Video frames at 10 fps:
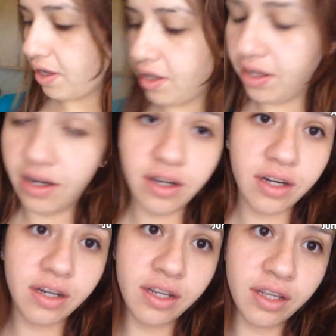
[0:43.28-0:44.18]
and
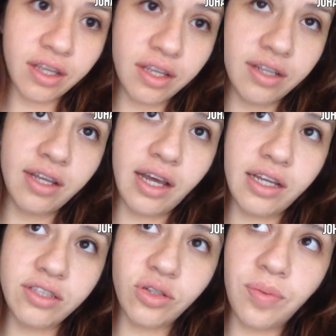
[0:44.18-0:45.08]

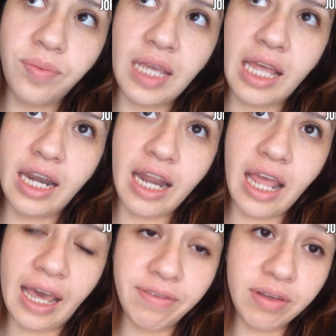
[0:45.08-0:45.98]
I told him he can
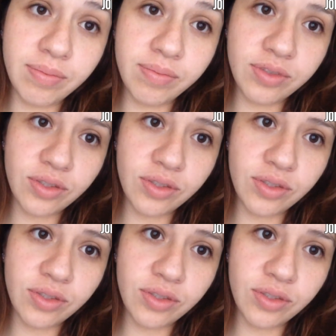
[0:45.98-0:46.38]
have him.